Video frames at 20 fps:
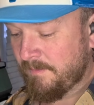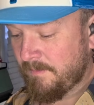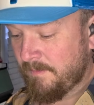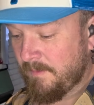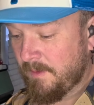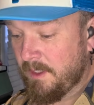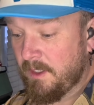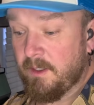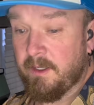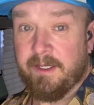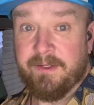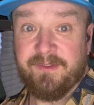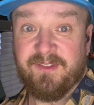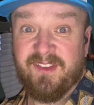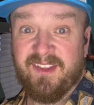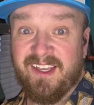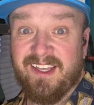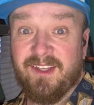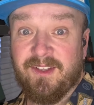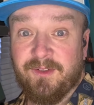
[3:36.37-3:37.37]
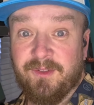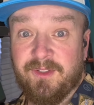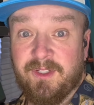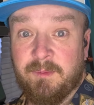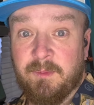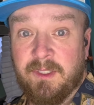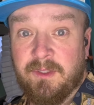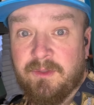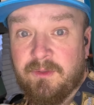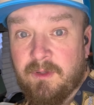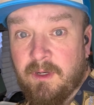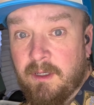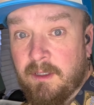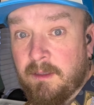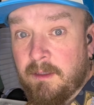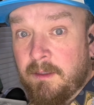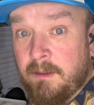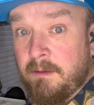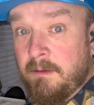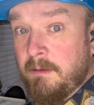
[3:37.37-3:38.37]
You guys think you see me
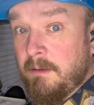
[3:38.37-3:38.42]
struggling.